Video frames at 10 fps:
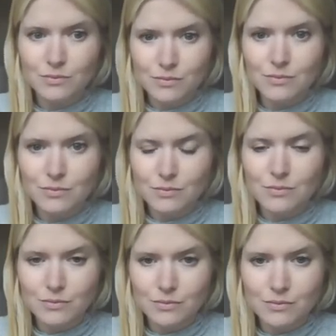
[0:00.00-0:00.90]

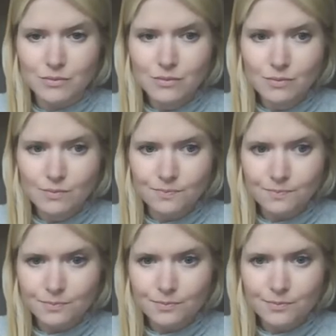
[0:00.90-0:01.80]

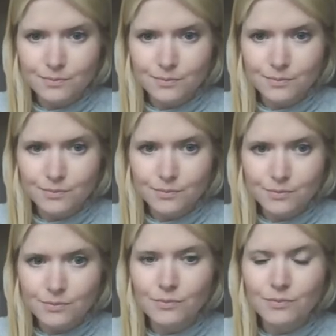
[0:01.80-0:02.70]

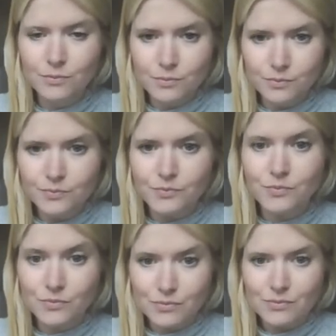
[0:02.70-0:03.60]

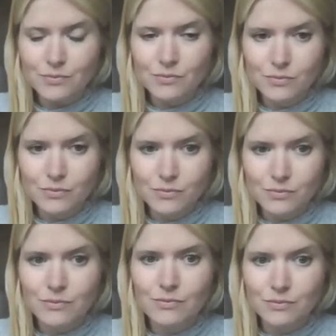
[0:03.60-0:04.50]
The person shown says nothing.